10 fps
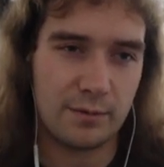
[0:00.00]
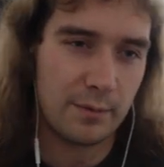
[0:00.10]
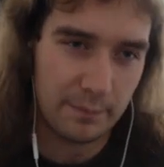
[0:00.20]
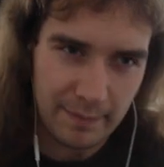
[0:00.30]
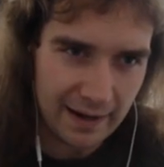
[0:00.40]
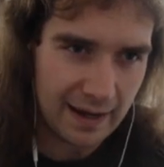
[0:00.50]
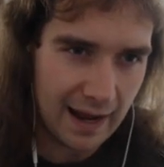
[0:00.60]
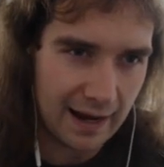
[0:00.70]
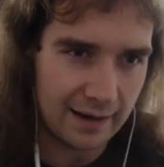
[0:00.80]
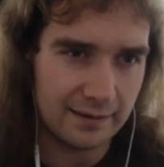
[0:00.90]
but Mega
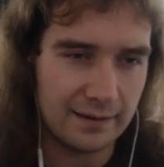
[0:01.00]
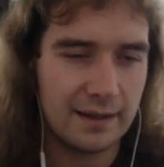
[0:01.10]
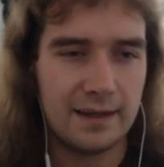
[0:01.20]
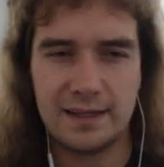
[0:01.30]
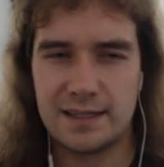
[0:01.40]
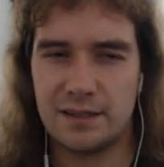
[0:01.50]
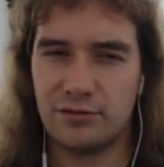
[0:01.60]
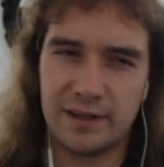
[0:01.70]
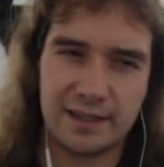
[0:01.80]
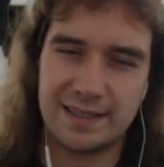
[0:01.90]
Kang and
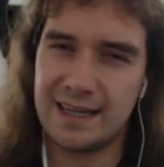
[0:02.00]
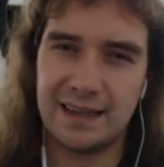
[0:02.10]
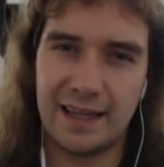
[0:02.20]
Incineroar, like Z